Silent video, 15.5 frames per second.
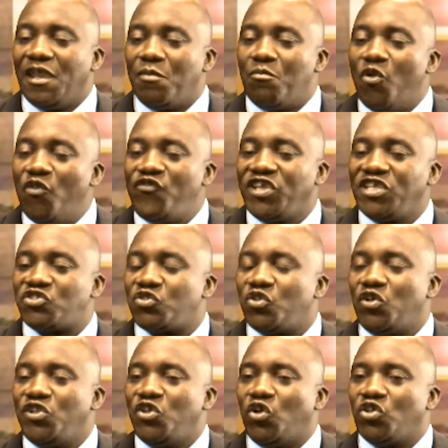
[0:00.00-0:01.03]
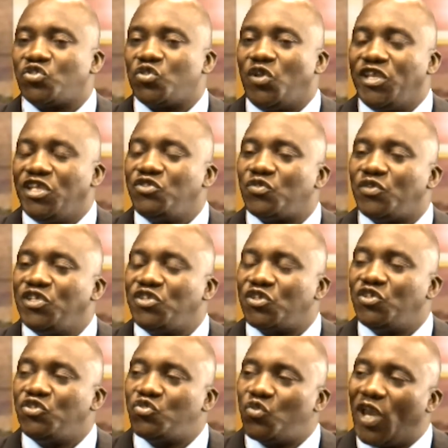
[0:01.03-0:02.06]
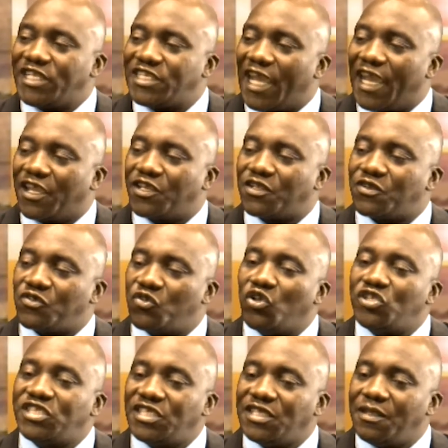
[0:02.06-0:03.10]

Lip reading: moving slowly also into attack, not